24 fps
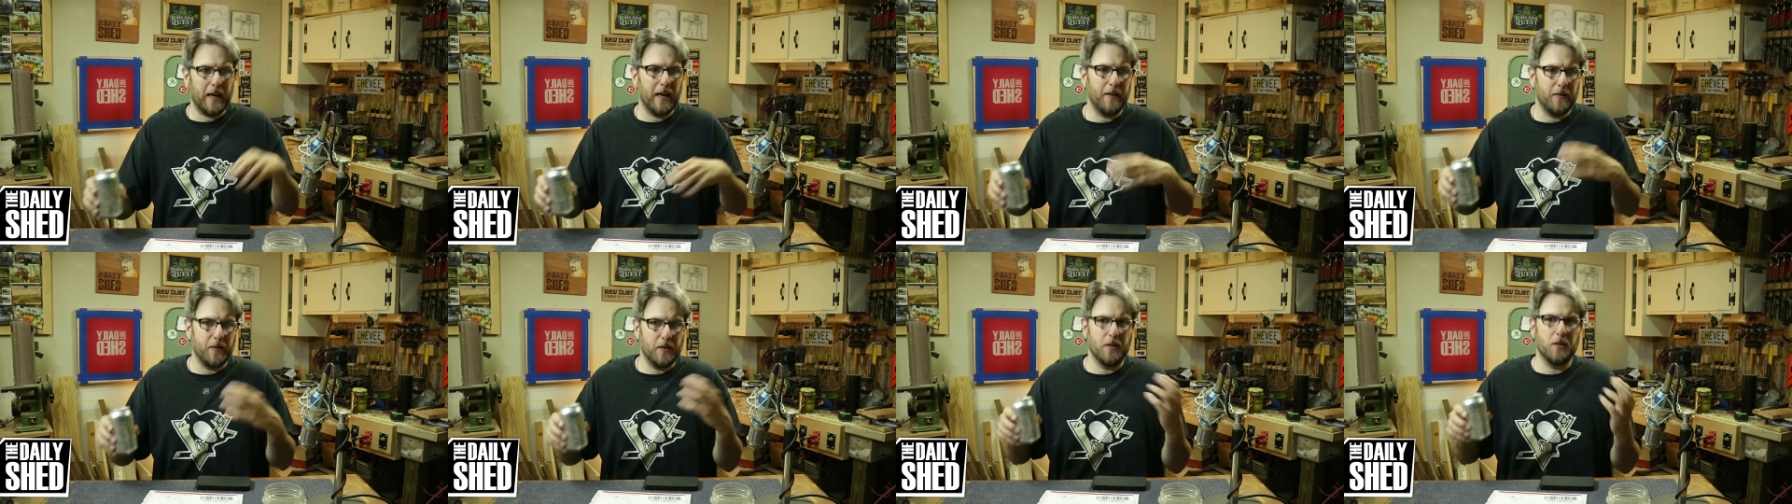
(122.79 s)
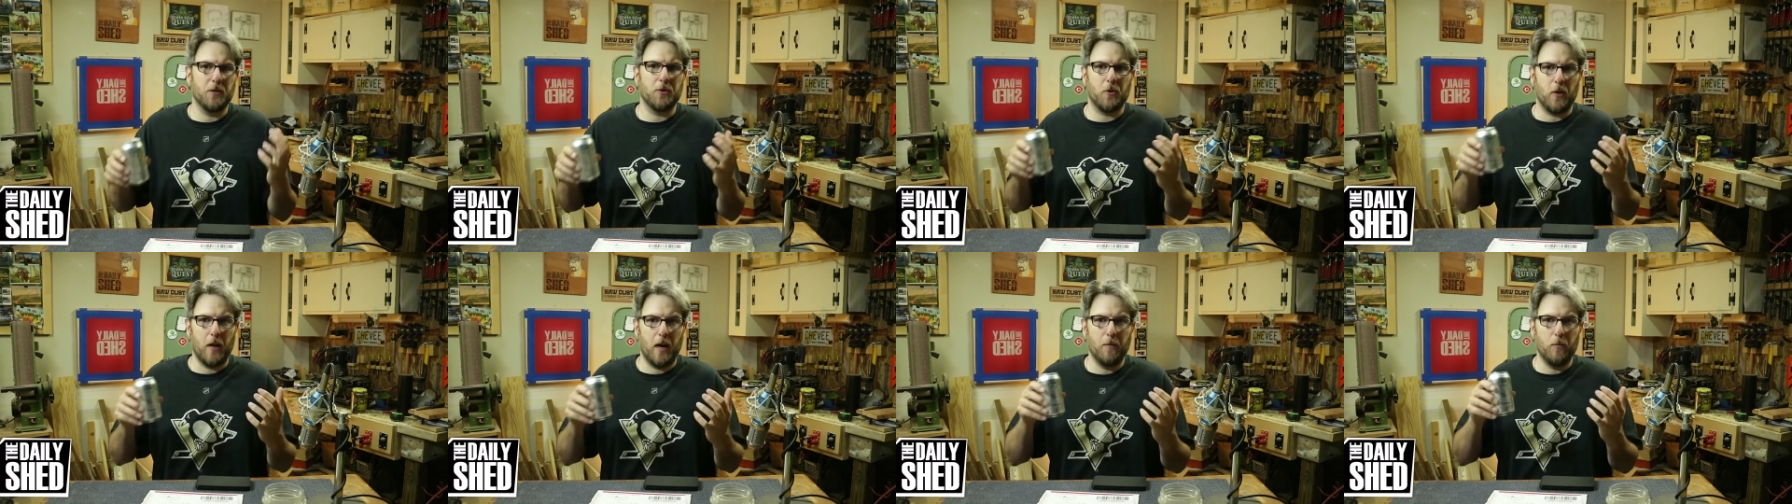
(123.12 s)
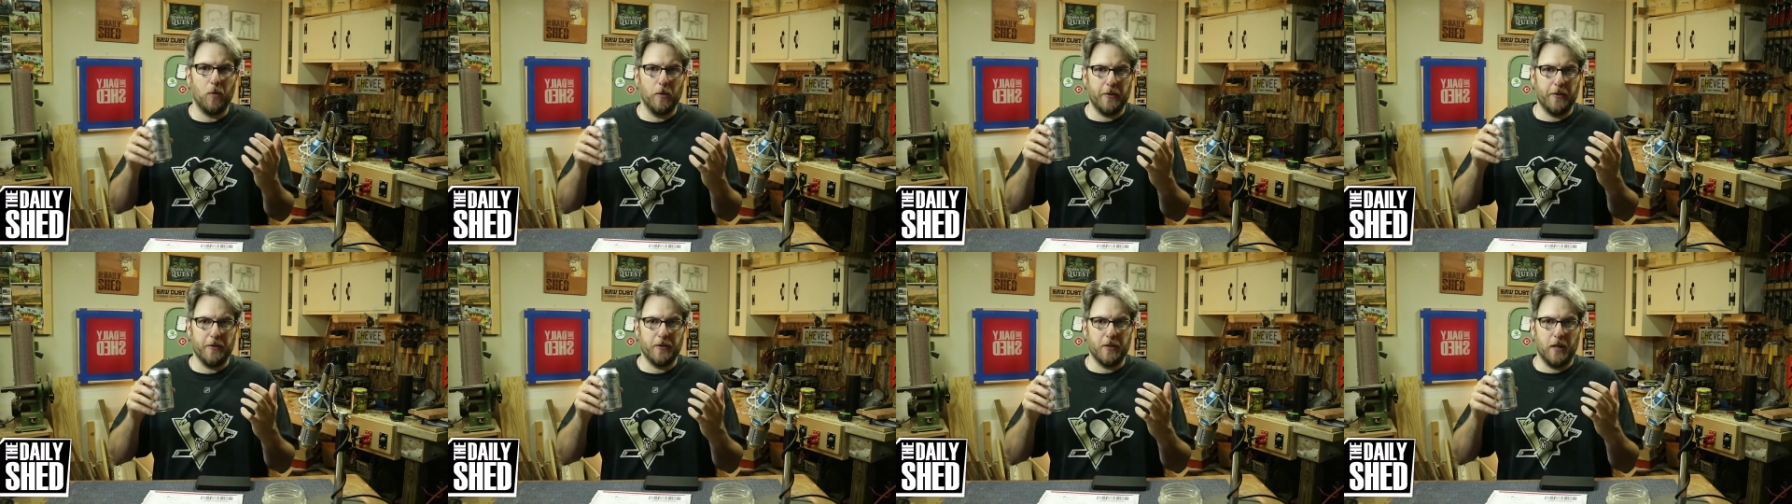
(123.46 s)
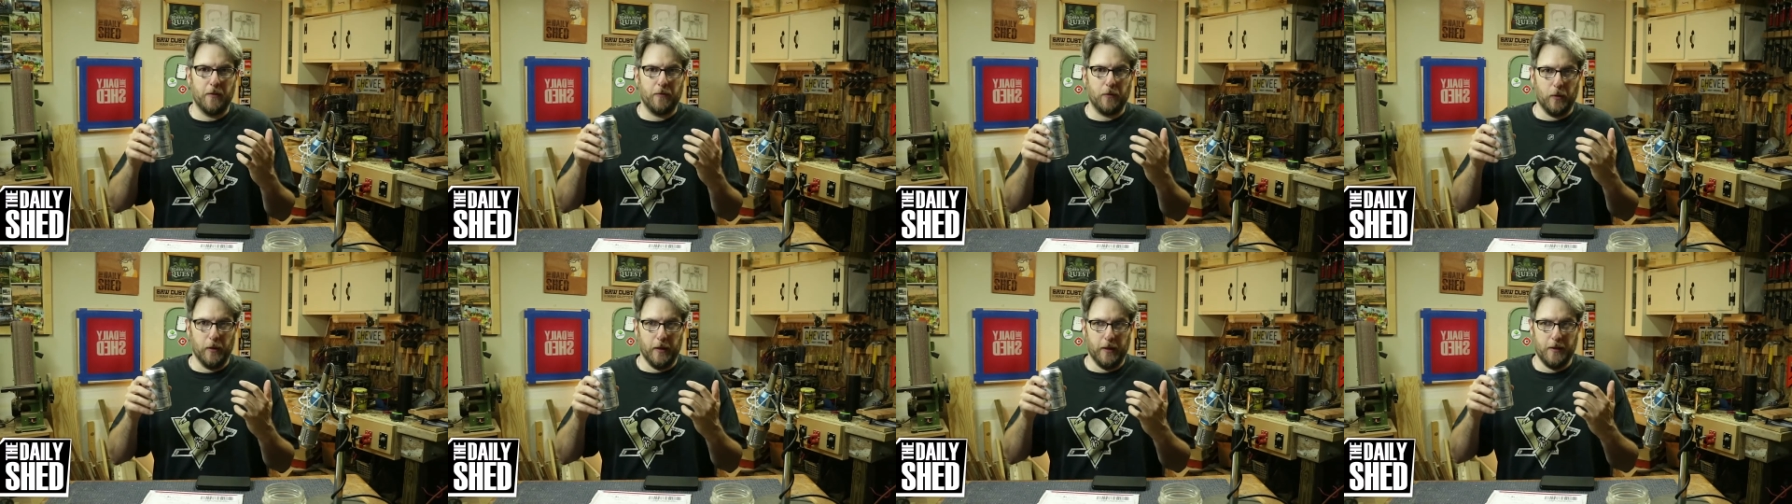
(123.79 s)
kind of describe what the
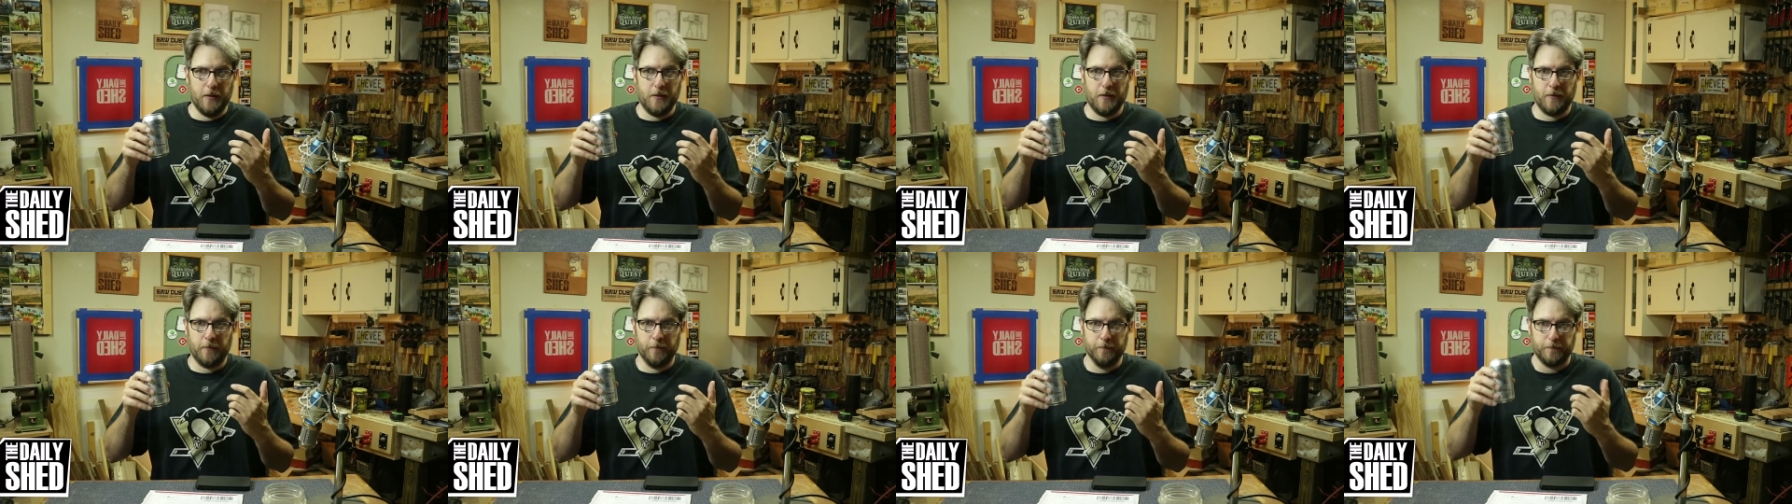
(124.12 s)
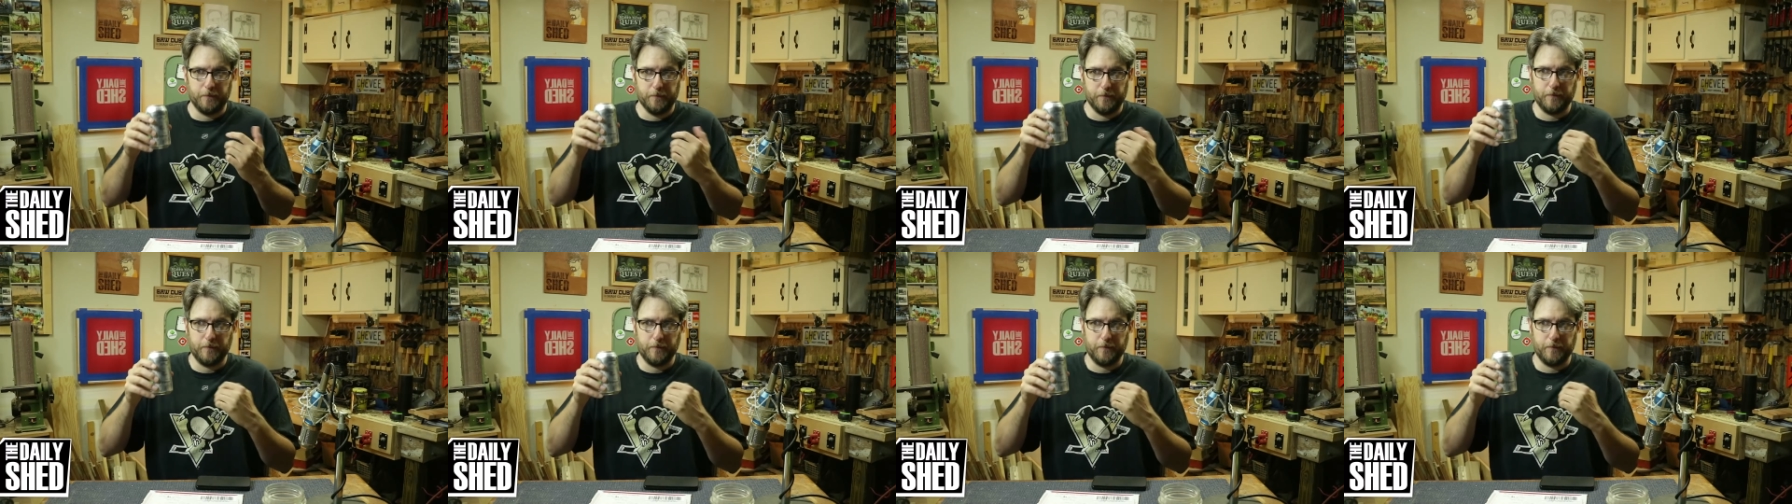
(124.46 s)
software is.